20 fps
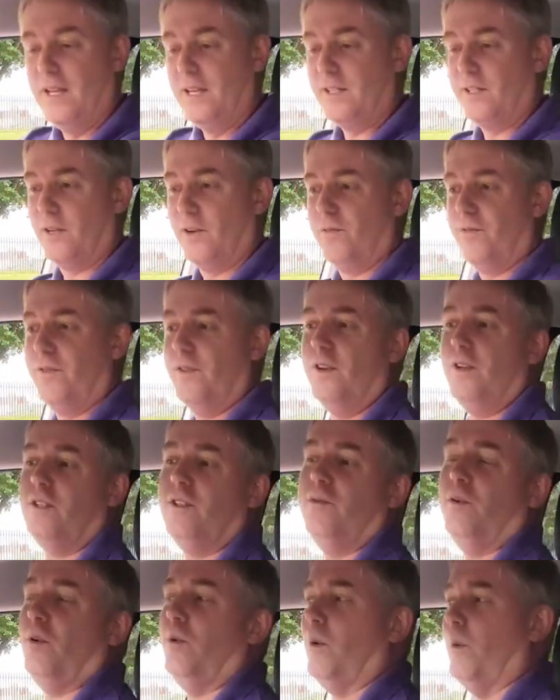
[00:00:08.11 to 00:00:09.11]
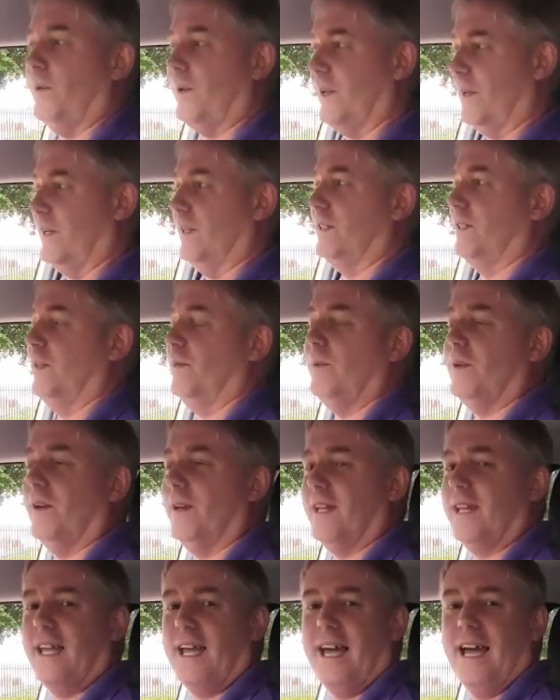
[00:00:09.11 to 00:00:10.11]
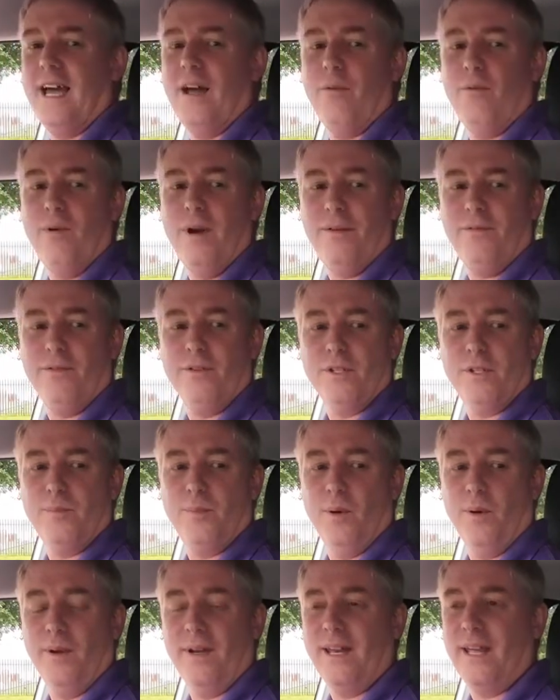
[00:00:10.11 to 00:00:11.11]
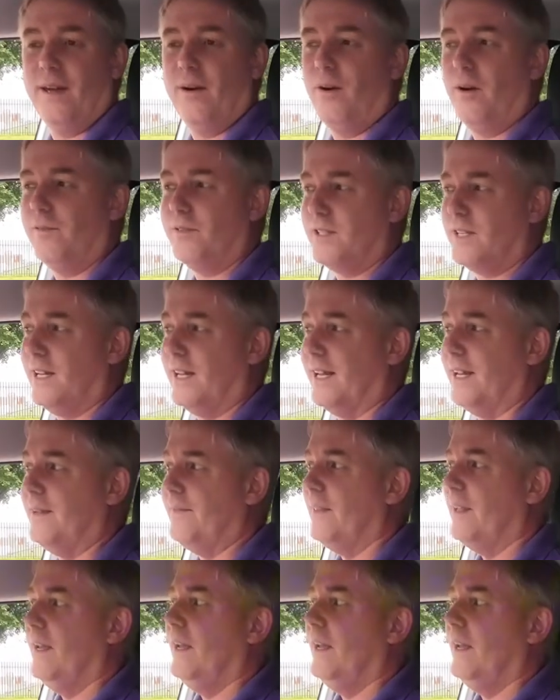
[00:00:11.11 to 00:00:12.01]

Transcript: So first of all, what we're going to do, we're going to get our reference point. Now, obviously,